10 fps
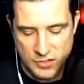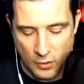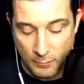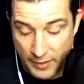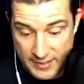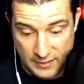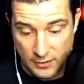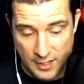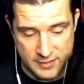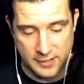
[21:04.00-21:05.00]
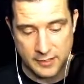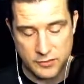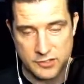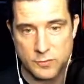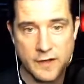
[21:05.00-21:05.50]
So, but it's in lots of
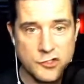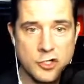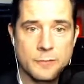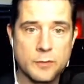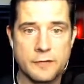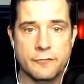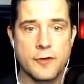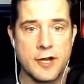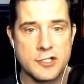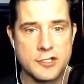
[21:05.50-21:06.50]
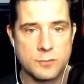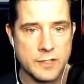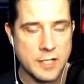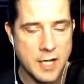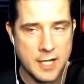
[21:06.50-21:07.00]
languages. We got German, we got French,
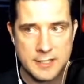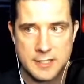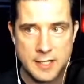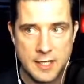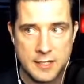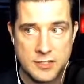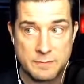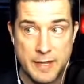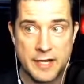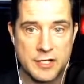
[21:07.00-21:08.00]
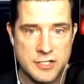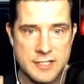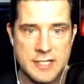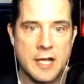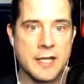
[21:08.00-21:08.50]
we got Spanish,
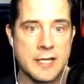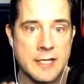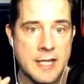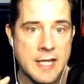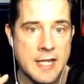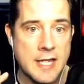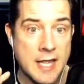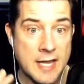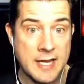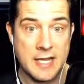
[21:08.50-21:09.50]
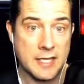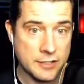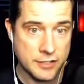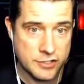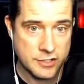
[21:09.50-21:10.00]
Italian, and
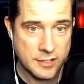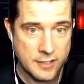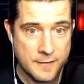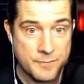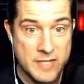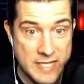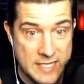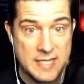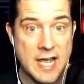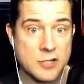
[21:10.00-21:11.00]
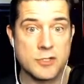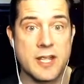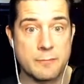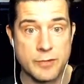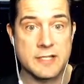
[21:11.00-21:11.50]
English in the actual
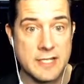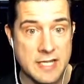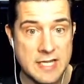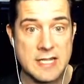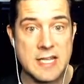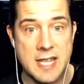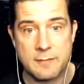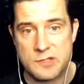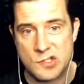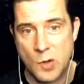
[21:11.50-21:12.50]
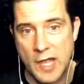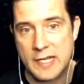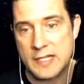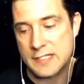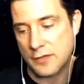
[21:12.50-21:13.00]
game, printed in the game. So any
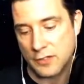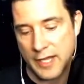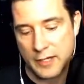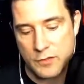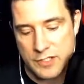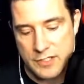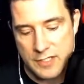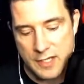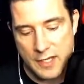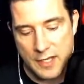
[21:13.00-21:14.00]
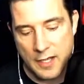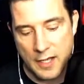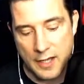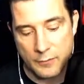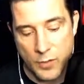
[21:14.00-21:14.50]
of these other languages,
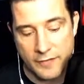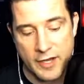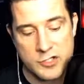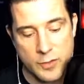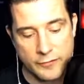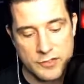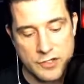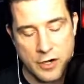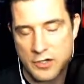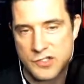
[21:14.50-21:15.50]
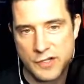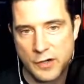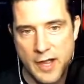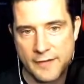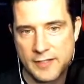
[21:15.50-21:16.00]
we have extra reference cards so they
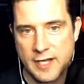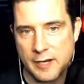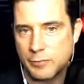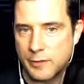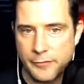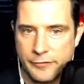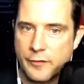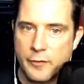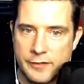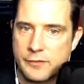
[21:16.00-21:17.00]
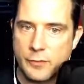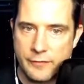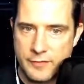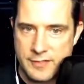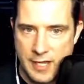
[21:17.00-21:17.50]
don't have to kind of pull up their phone and do
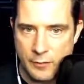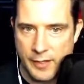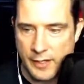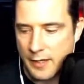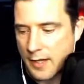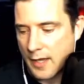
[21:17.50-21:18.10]
reference that way.